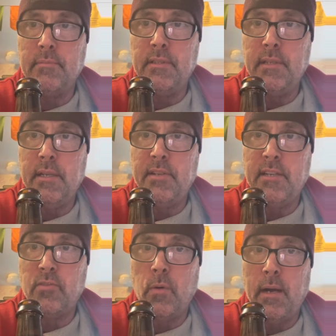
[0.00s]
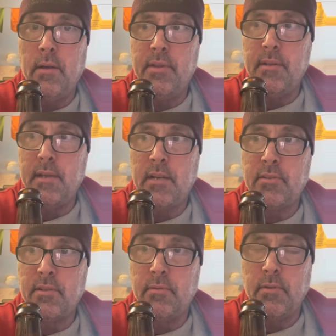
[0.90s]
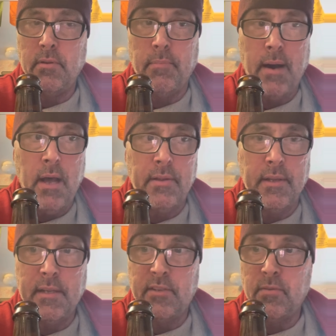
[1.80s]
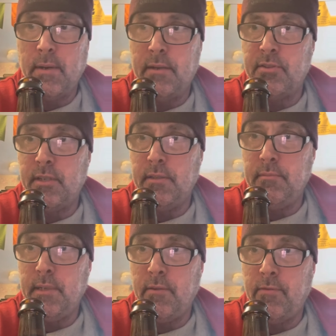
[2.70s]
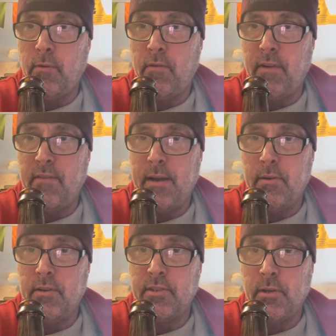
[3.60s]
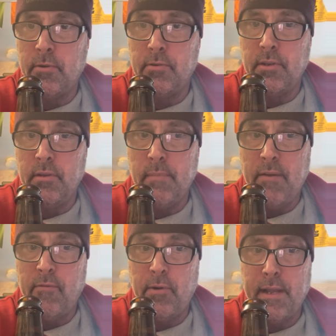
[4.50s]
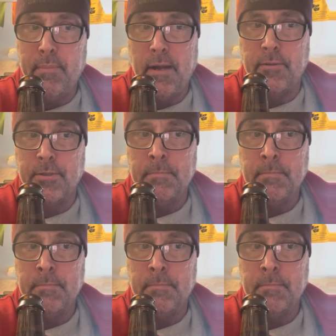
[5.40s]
It takes a while, and then actually do the bottling takes a while. So 4 or 5 hours total to do about 48 bottles.